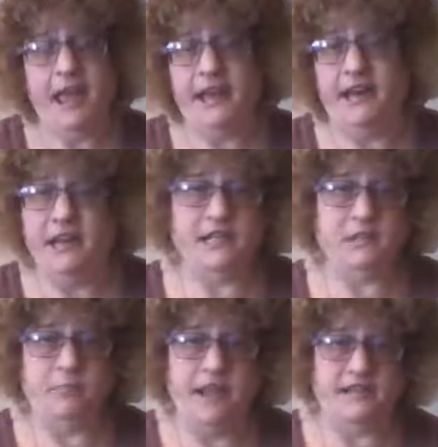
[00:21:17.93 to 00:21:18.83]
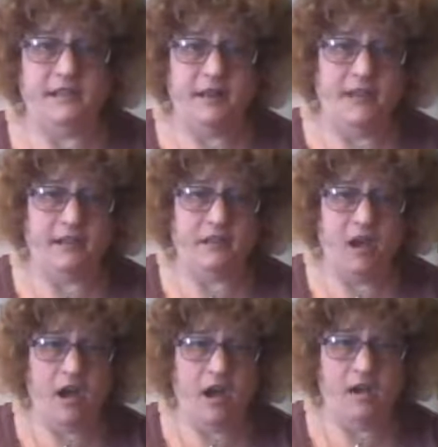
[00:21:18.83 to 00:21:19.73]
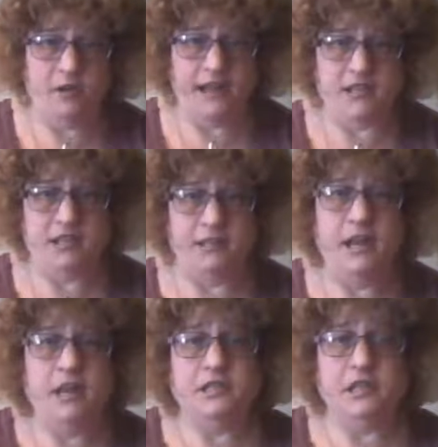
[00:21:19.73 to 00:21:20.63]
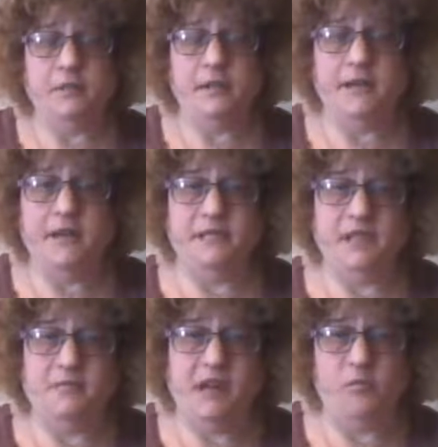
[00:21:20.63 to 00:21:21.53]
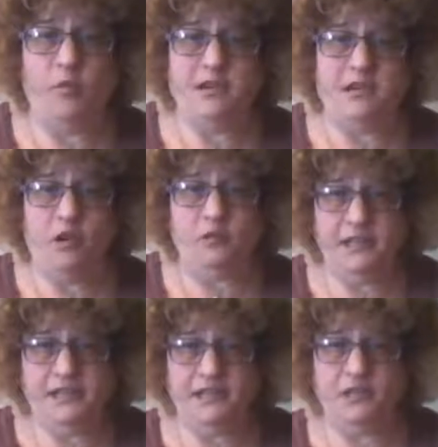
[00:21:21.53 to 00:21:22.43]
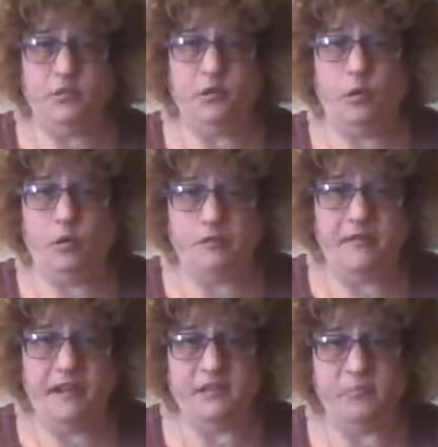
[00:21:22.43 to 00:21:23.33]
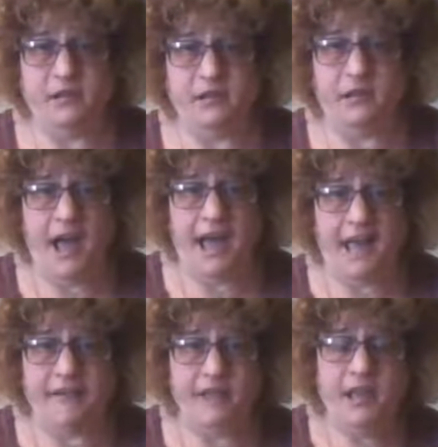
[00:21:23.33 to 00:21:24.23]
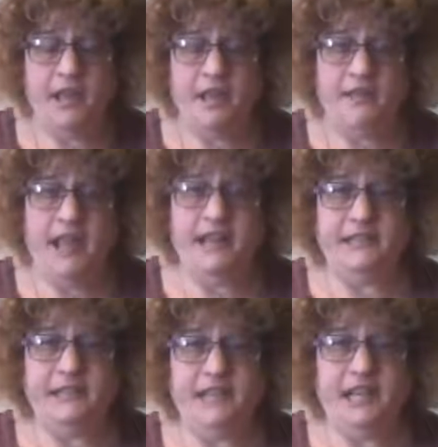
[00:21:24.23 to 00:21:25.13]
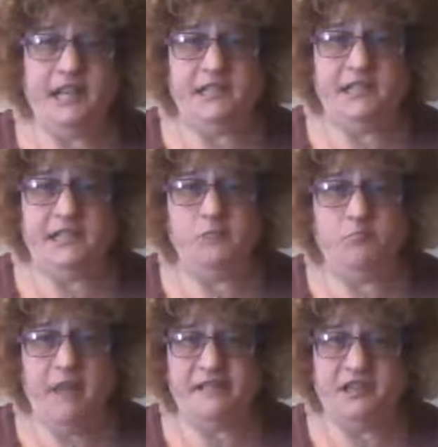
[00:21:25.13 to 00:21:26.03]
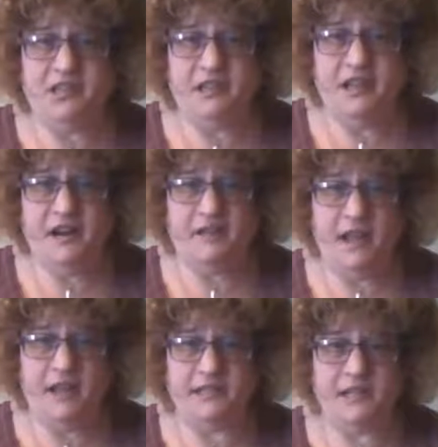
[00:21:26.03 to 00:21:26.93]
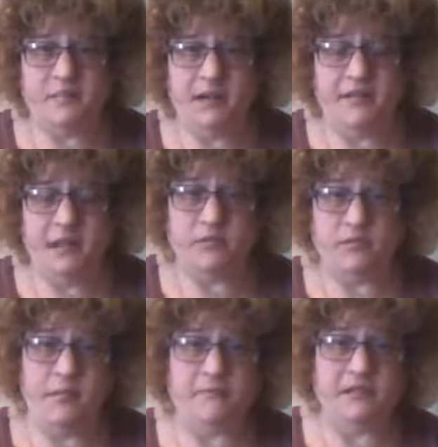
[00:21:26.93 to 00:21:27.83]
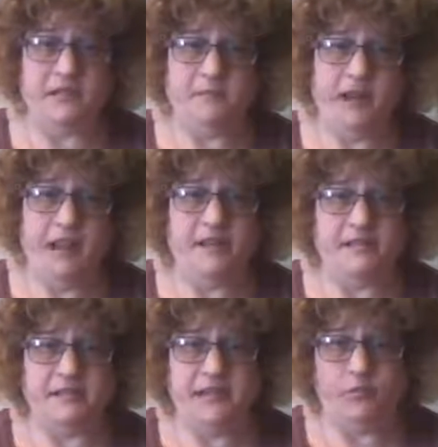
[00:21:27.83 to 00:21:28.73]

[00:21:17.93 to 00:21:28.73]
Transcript: and it is based on that law of attraction. So even if somebody wanted to go listen to an old Facebook Live, they'd see some message in there that was meant for somebody else that